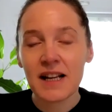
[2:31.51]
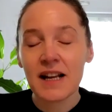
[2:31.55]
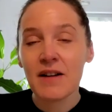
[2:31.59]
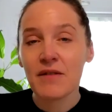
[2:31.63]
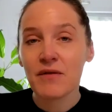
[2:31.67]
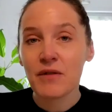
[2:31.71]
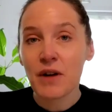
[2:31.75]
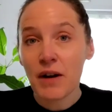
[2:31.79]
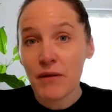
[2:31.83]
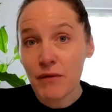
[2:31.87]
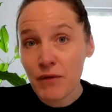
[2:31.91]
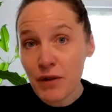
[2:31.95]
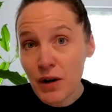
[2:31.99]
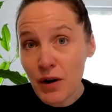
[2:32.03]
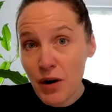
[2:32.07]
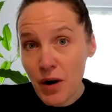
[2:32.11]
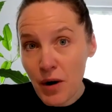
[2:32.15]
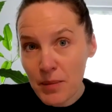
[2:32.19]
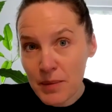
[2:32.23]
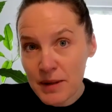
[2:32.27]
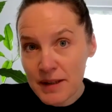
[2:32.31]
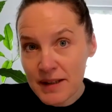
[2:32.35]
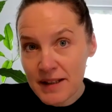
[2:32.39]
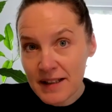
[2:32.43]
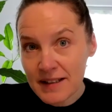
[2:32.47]
For every
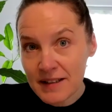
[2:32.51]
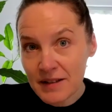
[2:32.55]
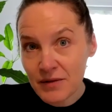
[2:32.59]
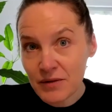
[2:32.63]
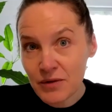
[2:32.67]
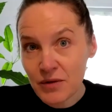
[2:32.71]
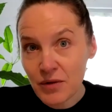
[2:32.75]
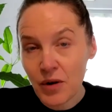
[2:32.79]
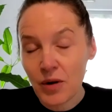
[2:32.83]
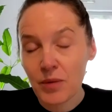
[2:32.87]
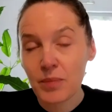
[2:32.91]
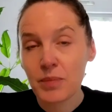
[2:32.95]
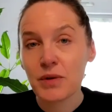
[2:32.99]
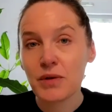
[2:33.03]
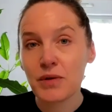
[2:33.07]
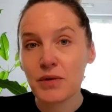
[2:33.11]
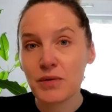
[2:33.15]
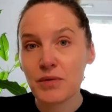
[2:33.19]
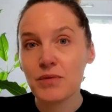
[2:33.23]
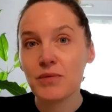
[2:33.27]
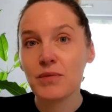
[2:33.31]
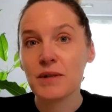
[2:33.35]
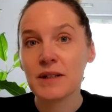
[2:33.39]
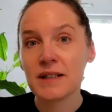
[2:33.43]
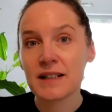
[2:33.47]
comment that you drop, you
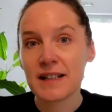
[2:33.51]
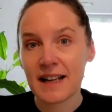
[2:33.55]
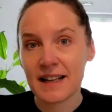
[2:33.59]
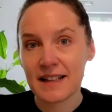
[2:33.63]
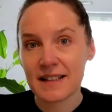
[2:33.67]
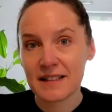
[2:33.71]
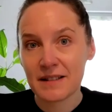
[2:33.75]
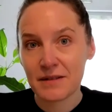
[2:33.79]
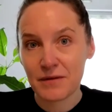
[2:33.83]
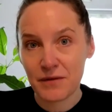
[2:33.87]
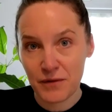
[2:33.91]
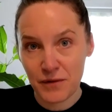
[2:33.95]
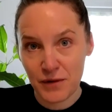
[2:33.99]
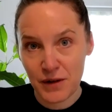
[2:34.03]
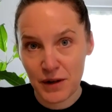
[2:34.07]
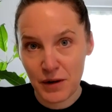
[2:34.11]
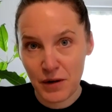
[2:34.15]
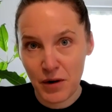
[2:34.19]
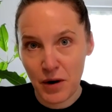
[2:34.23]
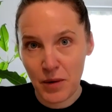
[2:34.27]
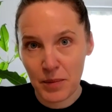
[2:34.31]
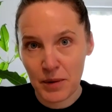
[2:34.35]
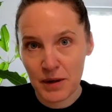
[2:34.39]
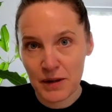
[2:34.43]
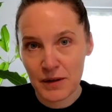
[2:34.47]
will get a free
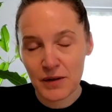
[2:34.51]
copy.